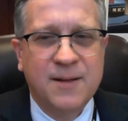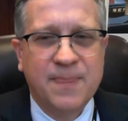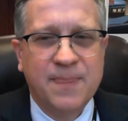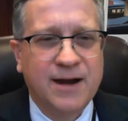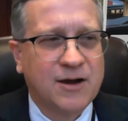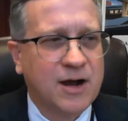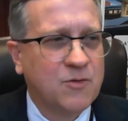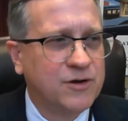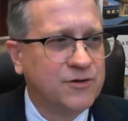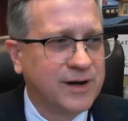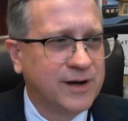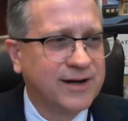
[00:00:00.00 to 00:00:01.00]
I, I want
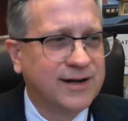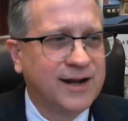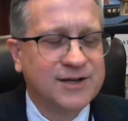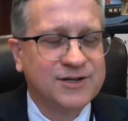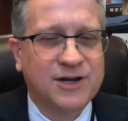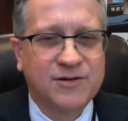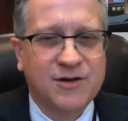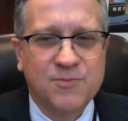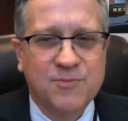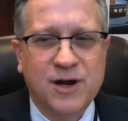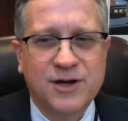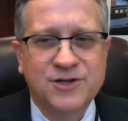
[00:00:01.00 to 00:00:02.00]
to recognize our, our
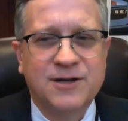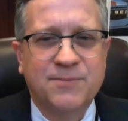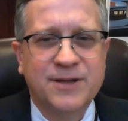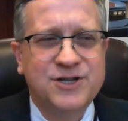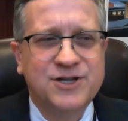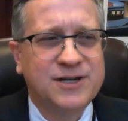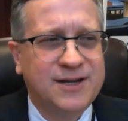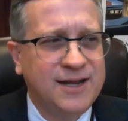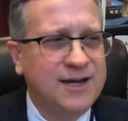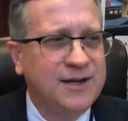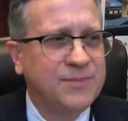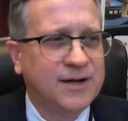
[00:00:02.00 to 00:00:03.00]
project completion
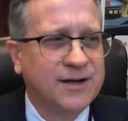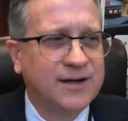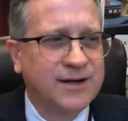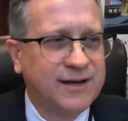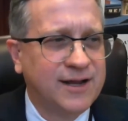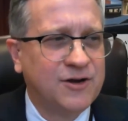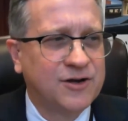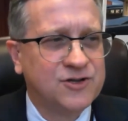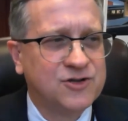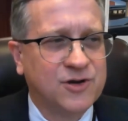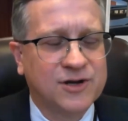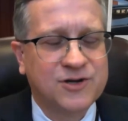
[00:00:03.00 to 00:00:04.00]
team, uh, Caddell
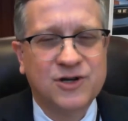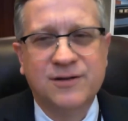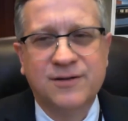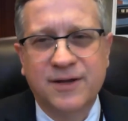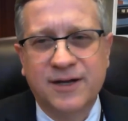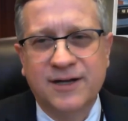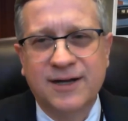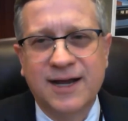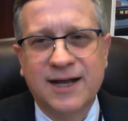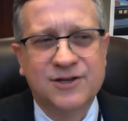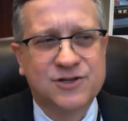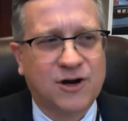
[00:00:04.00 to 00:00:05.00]
Construction, uh,
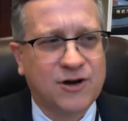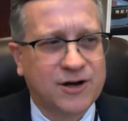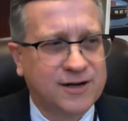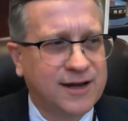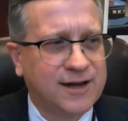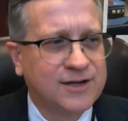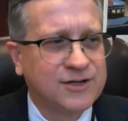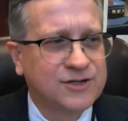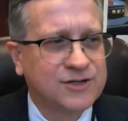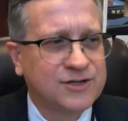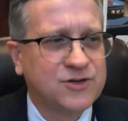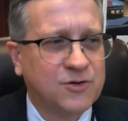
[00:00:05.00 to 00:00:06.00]
Ellis Architects,
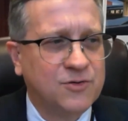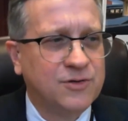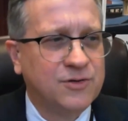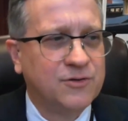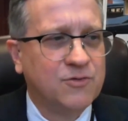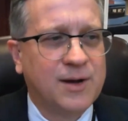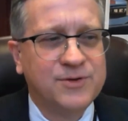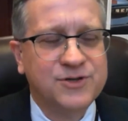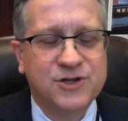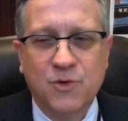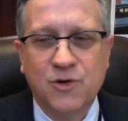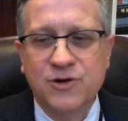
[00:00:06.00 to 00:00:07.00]
also the Robins
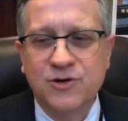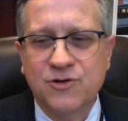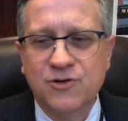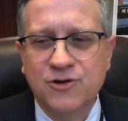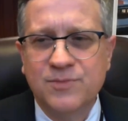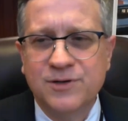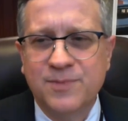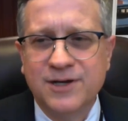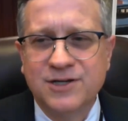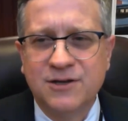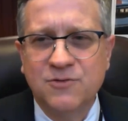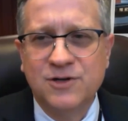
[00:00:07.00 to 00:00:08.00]
and Morton Group,
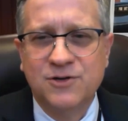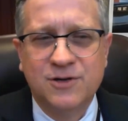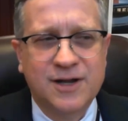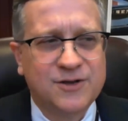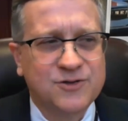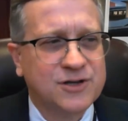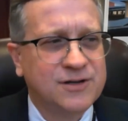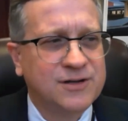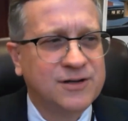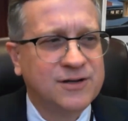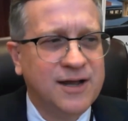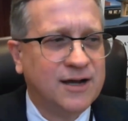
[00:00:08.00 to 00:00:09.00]
especially Richard Nelson,
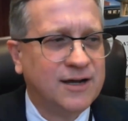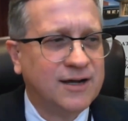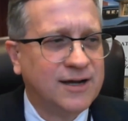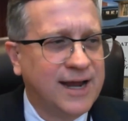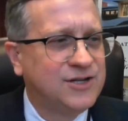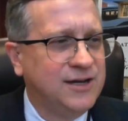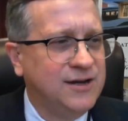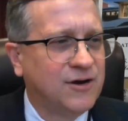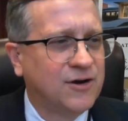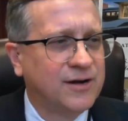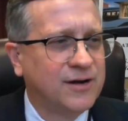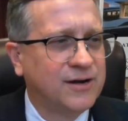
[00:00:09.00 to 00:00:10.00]

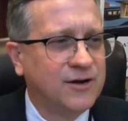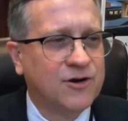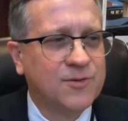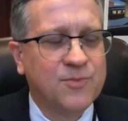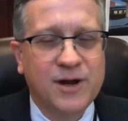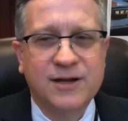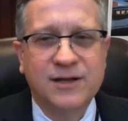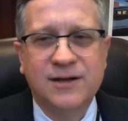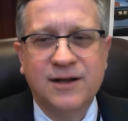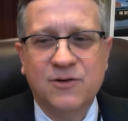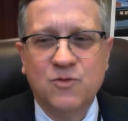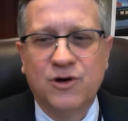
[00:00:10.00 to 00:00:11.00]
HDR uh, Incorporated
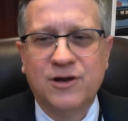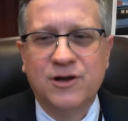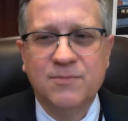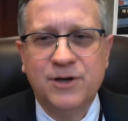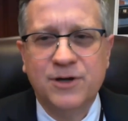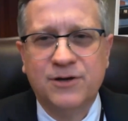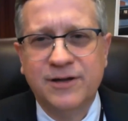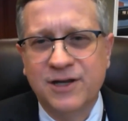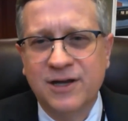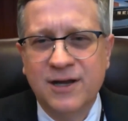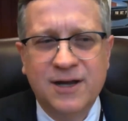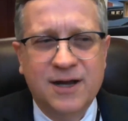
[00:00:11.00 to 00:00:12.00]
and Working Buildings
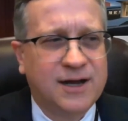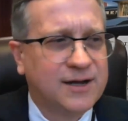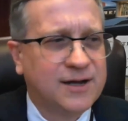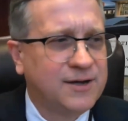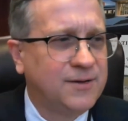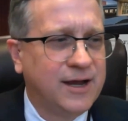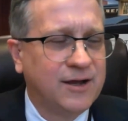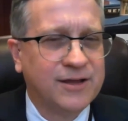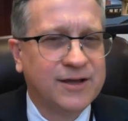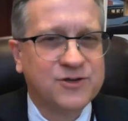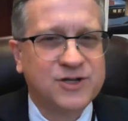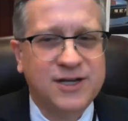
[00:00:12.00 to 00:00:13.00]
uh,
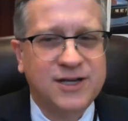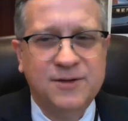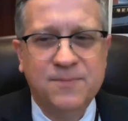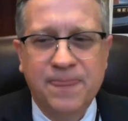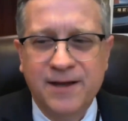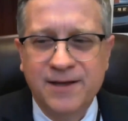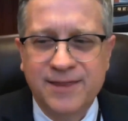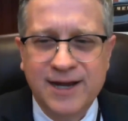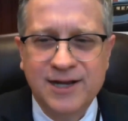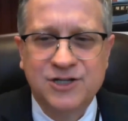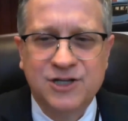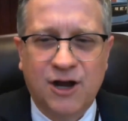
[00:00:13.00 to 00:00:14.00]
LLC.
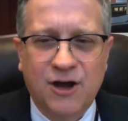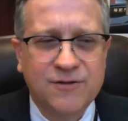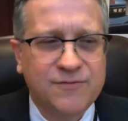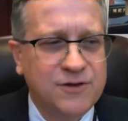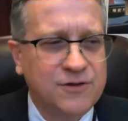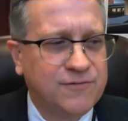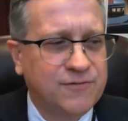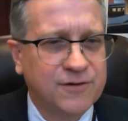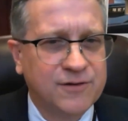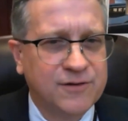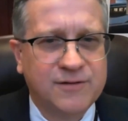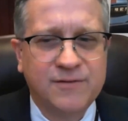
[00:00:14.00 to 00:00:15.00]
thanks to all of you for
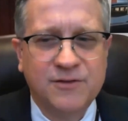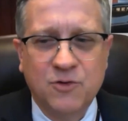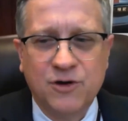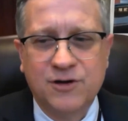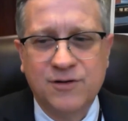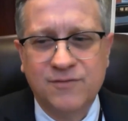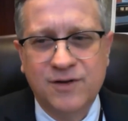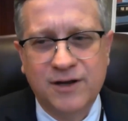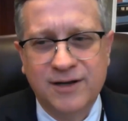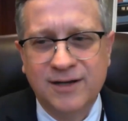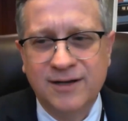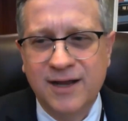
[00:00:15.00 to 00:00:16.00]
the, the work you've
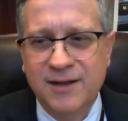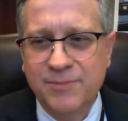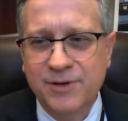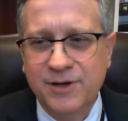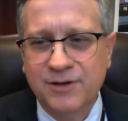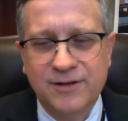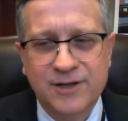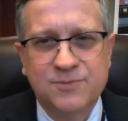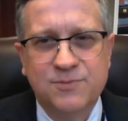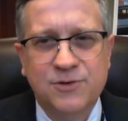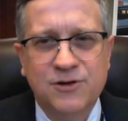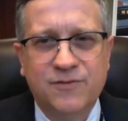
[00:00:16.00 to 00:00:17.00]
done in, in building this
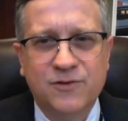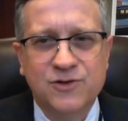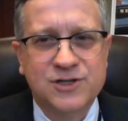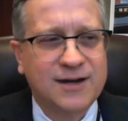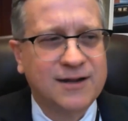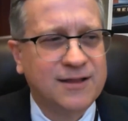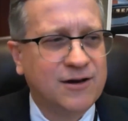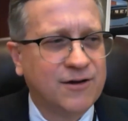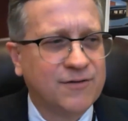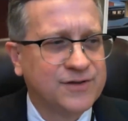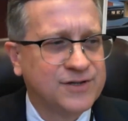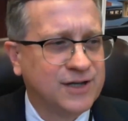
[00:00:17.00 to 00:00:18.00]
beautiful
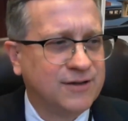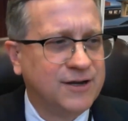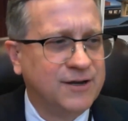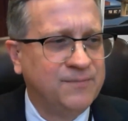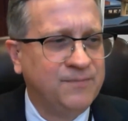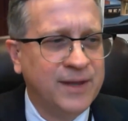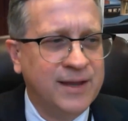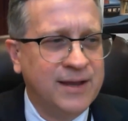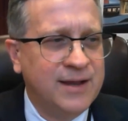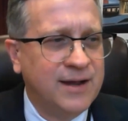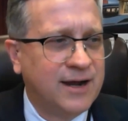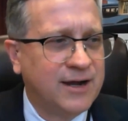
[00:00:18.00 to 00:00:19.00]
state-of-the-art facility.
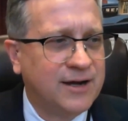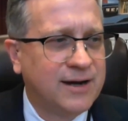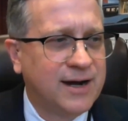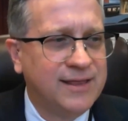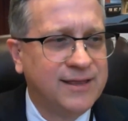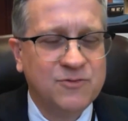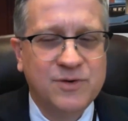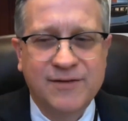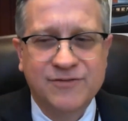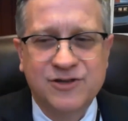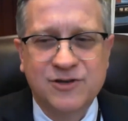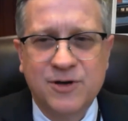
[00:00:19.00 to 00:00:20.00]
Uh, and then we
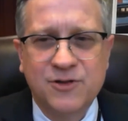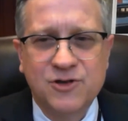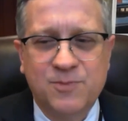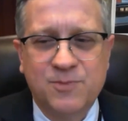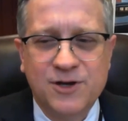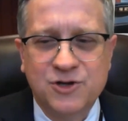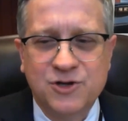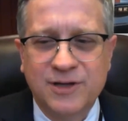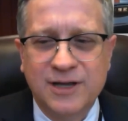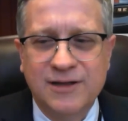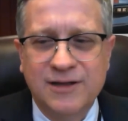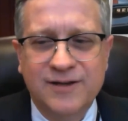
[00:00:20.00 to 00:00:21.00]
have some other special
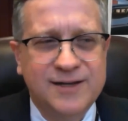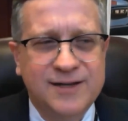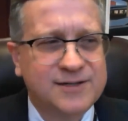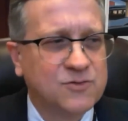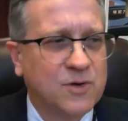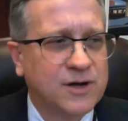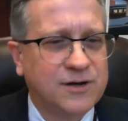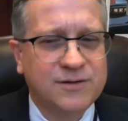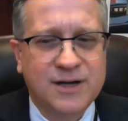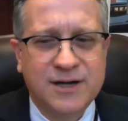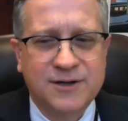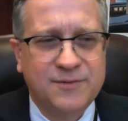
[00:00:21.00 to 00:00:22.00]
invitees as
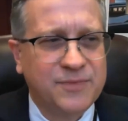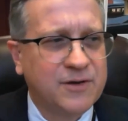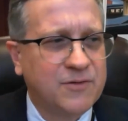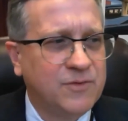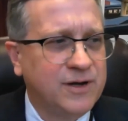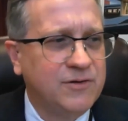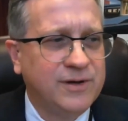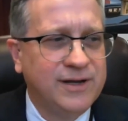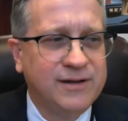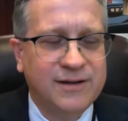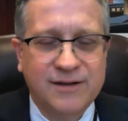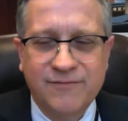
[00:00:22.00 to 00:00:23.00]
well. Um, we,
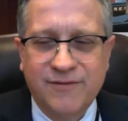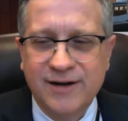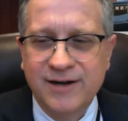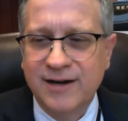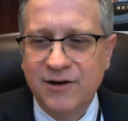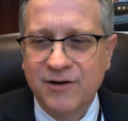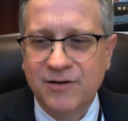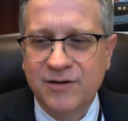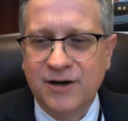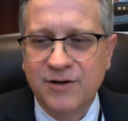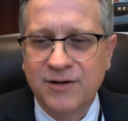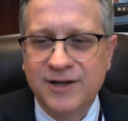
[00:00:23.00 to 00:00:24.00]
we invited our,
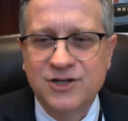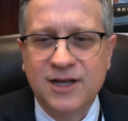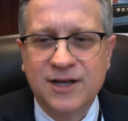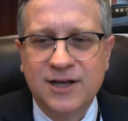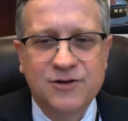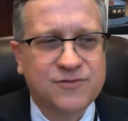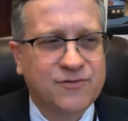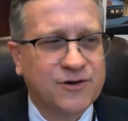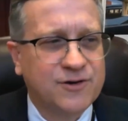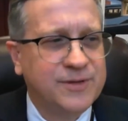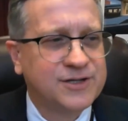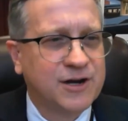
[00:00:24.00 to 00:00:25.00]
our legislators
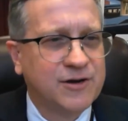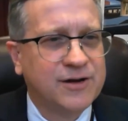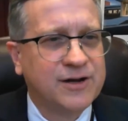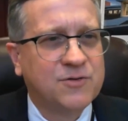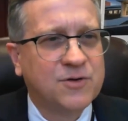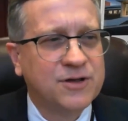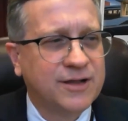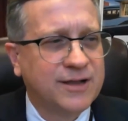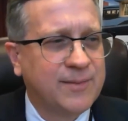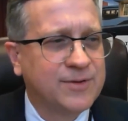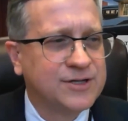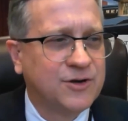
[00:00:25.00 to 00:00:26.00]
from this area where the
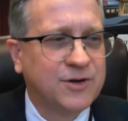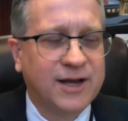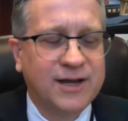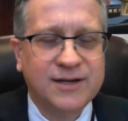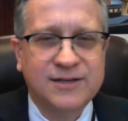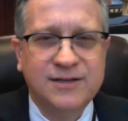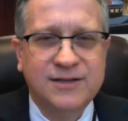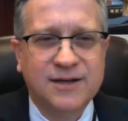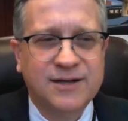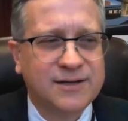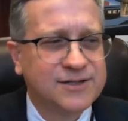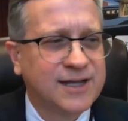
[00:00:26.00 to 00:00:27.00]
lab is located,
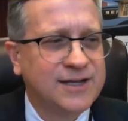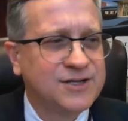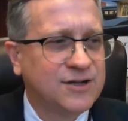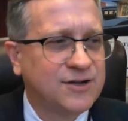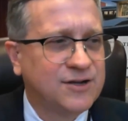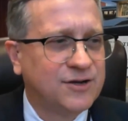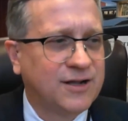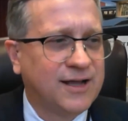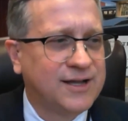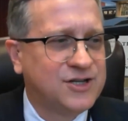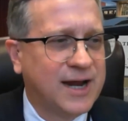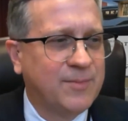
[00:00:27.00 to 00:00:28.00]
uh, State Senator
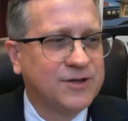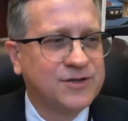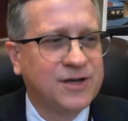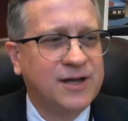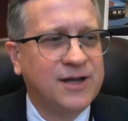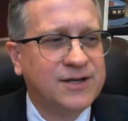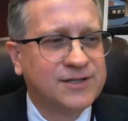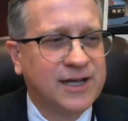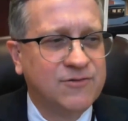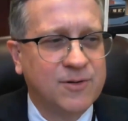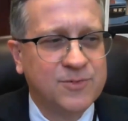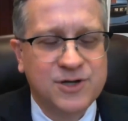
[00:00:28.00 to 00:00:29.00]
Clyde Chambliss,
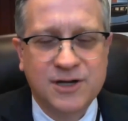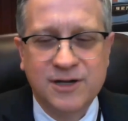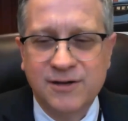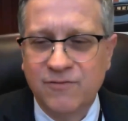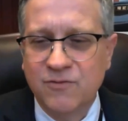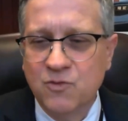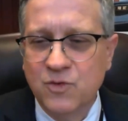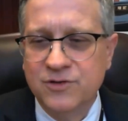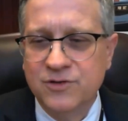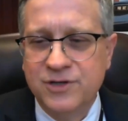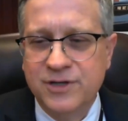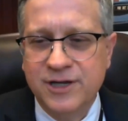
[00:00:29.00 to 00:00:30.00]
State Representative
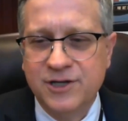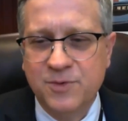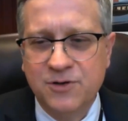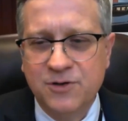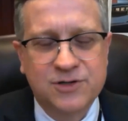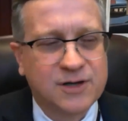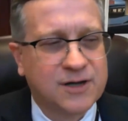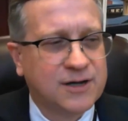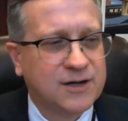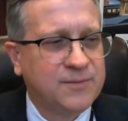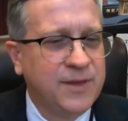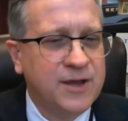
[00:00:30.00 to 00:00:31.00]
Will Dismukes.
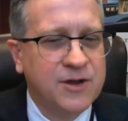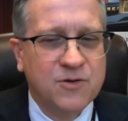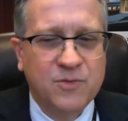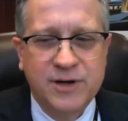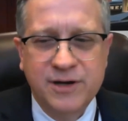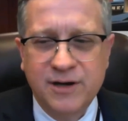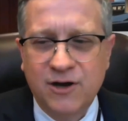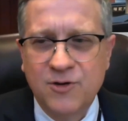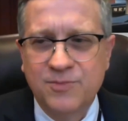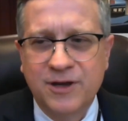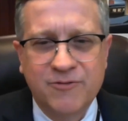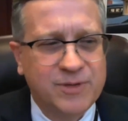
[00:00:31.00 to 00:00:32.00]
Uh, we uh,
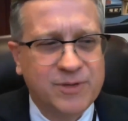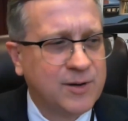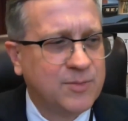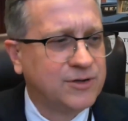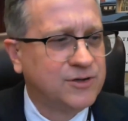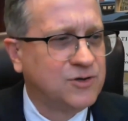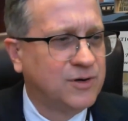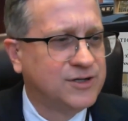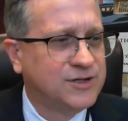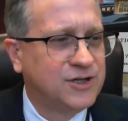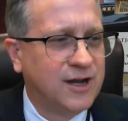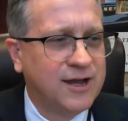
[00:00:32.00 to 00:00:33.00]
hope they've been able to join
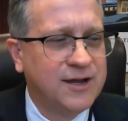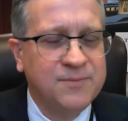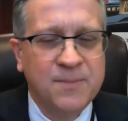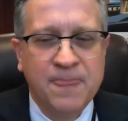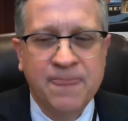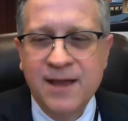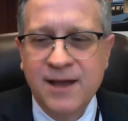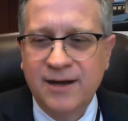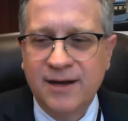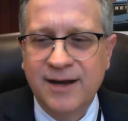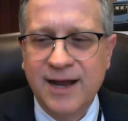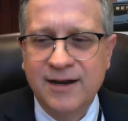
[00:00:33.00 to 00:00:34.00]
us today.
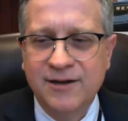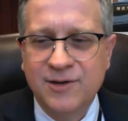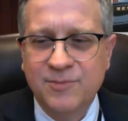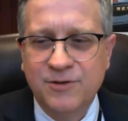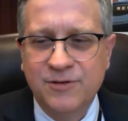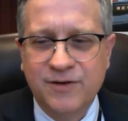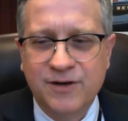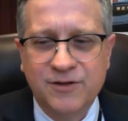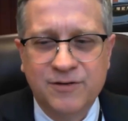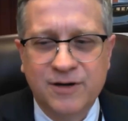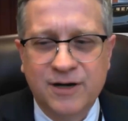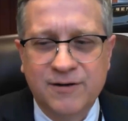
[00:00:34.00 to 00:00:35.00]
Uh, and a number of
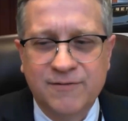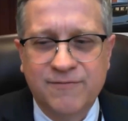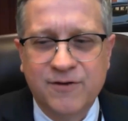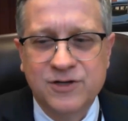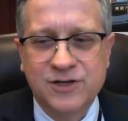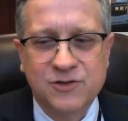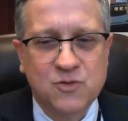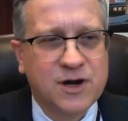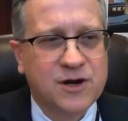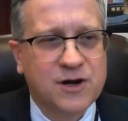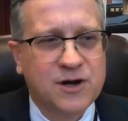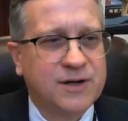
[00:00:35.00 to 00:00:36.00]
other uh, folks as
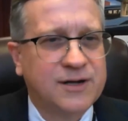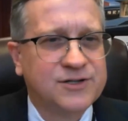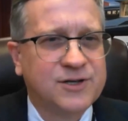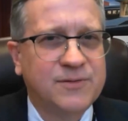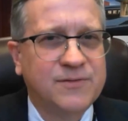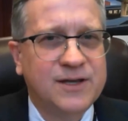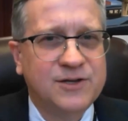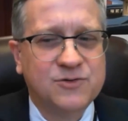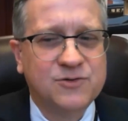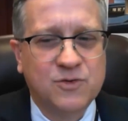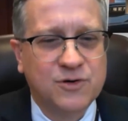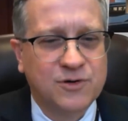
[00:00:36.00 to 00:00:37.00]
well. some of these
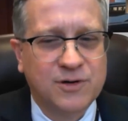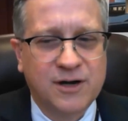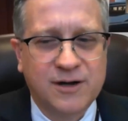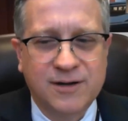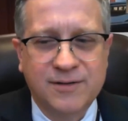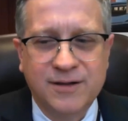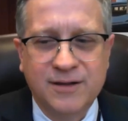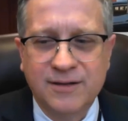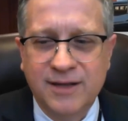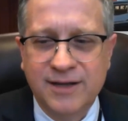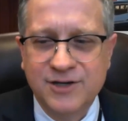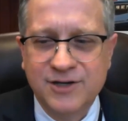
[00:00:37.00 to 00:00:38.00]
were
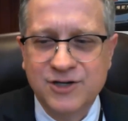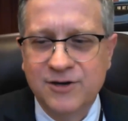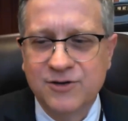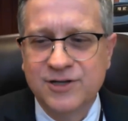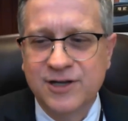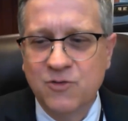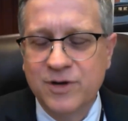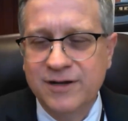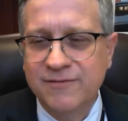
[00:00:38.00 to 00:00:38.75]
legislators that we